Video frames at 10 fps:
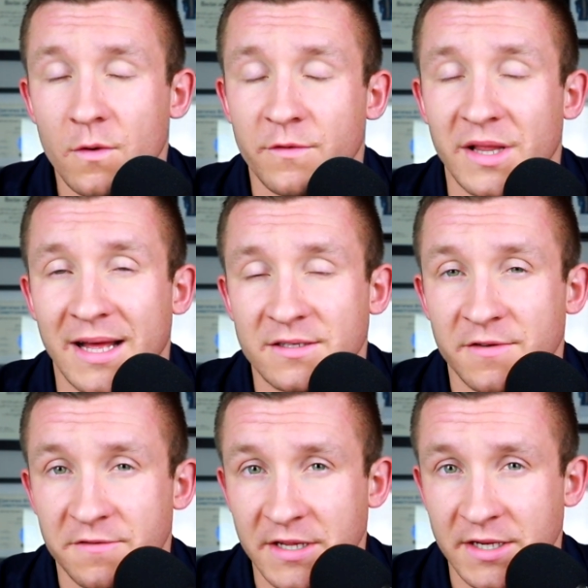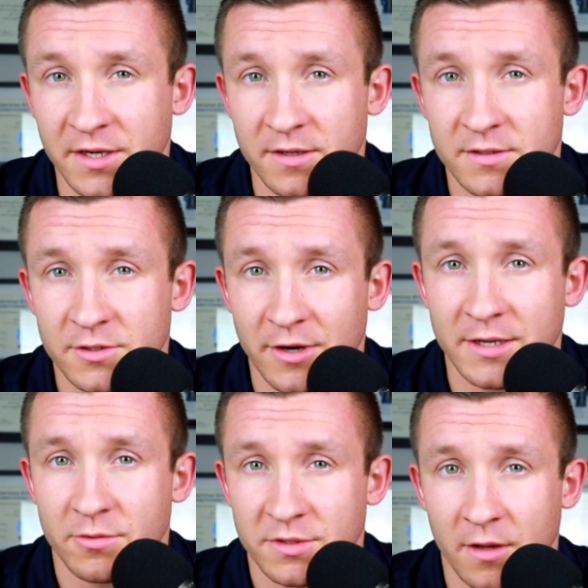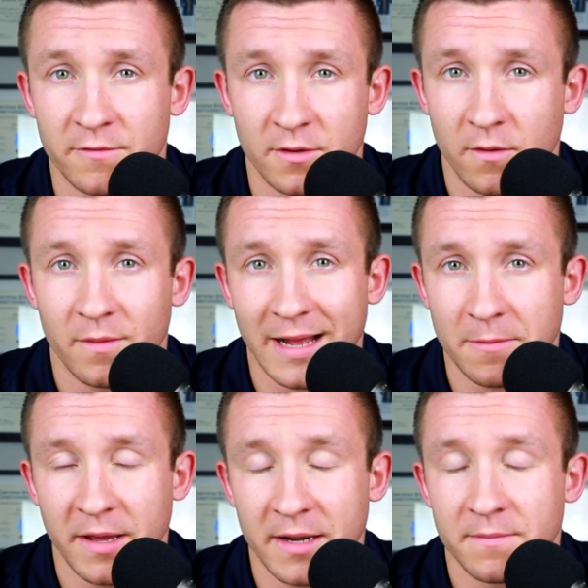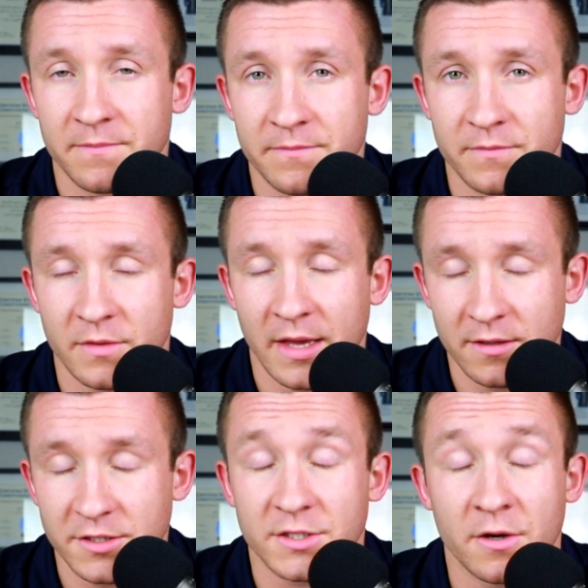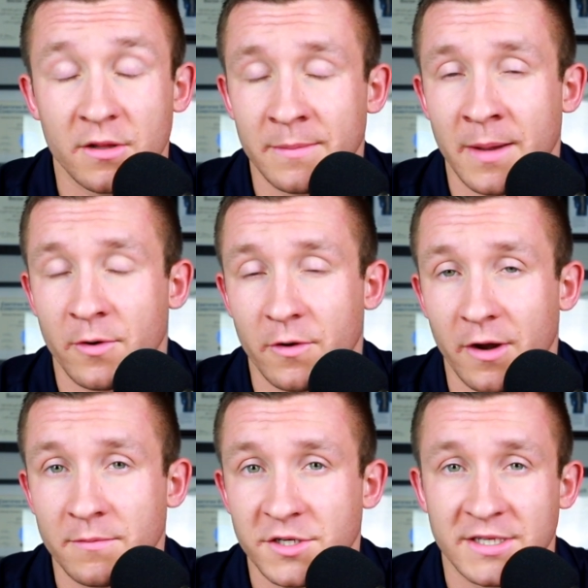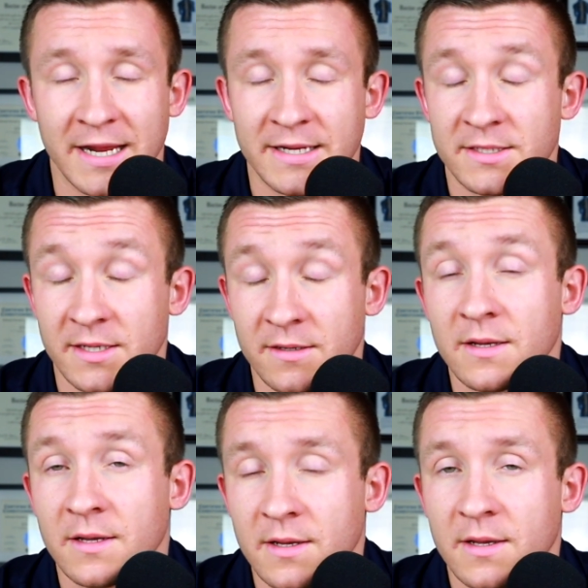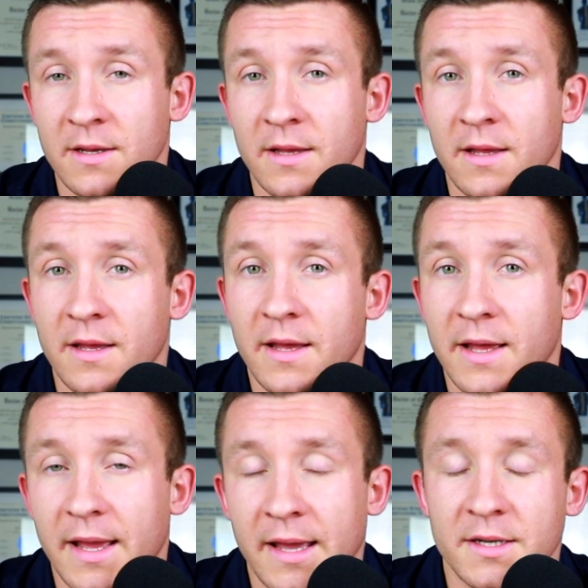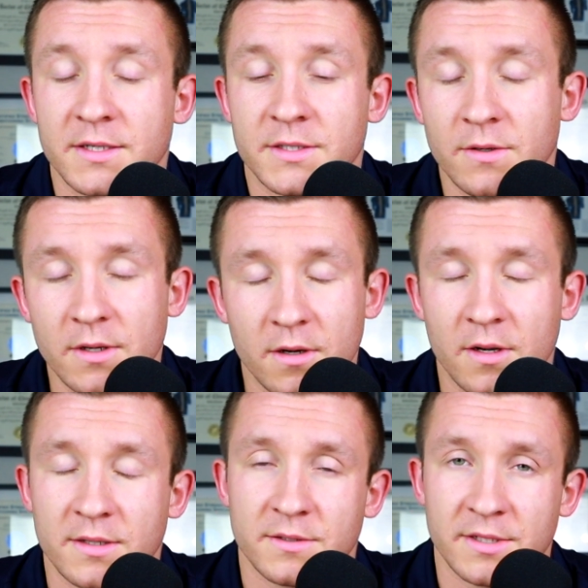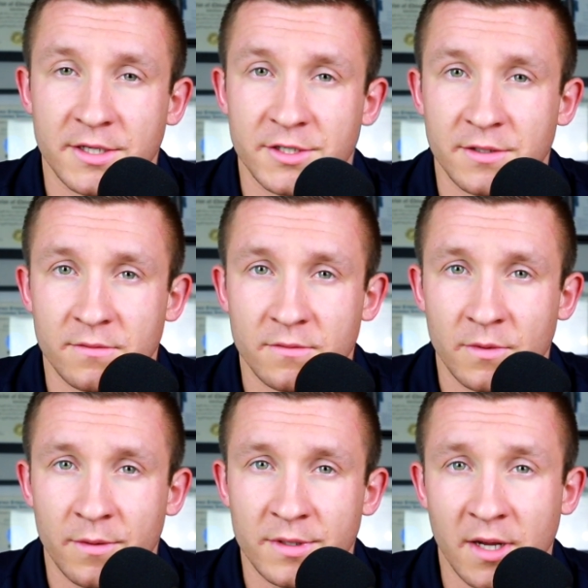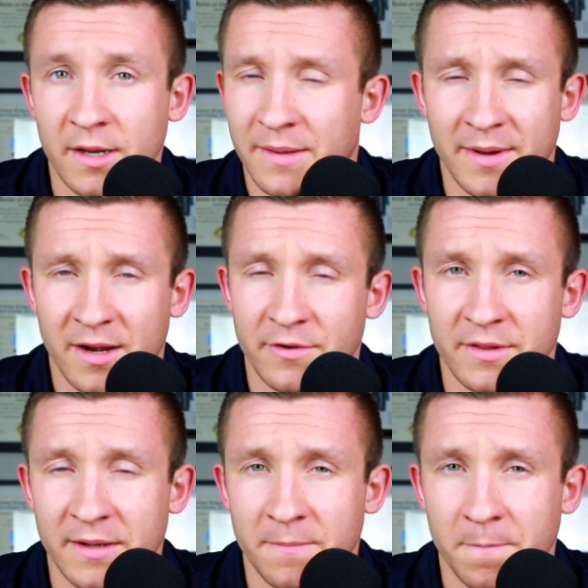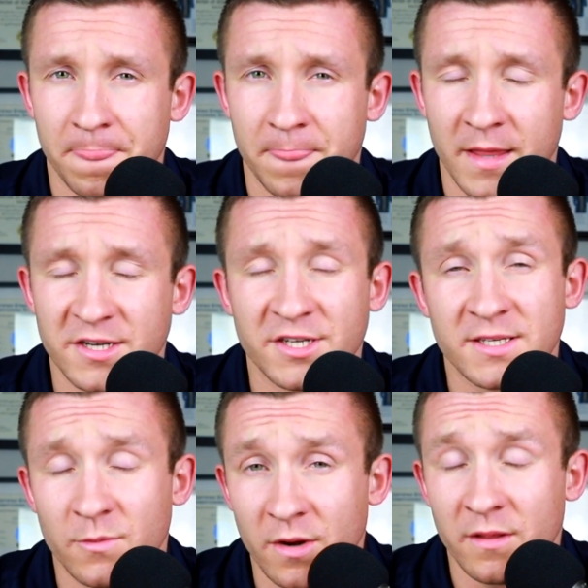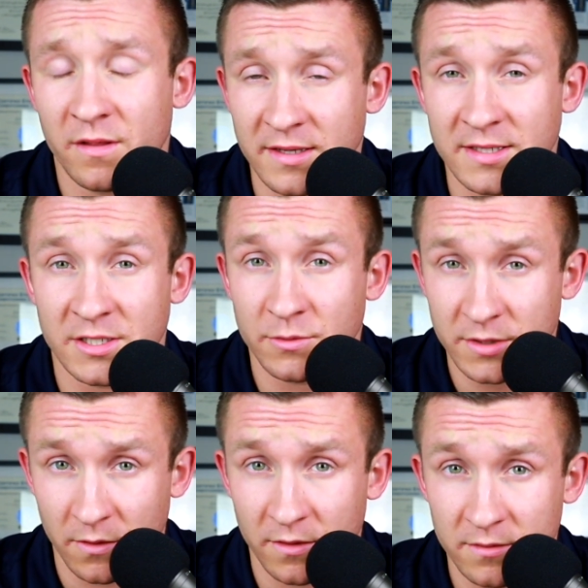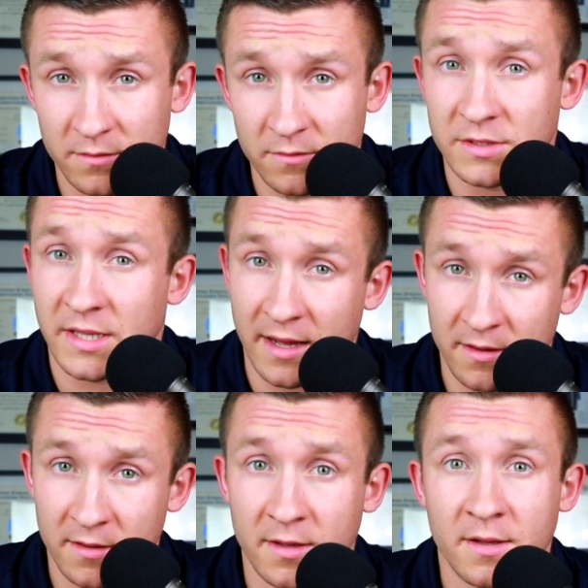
over the last fifteen years trying to resolve her lower back pain. Okay. She's currently in my program. She's nine days in. And during our consultation, we were talking about everything. And she said one of the things that she was told was that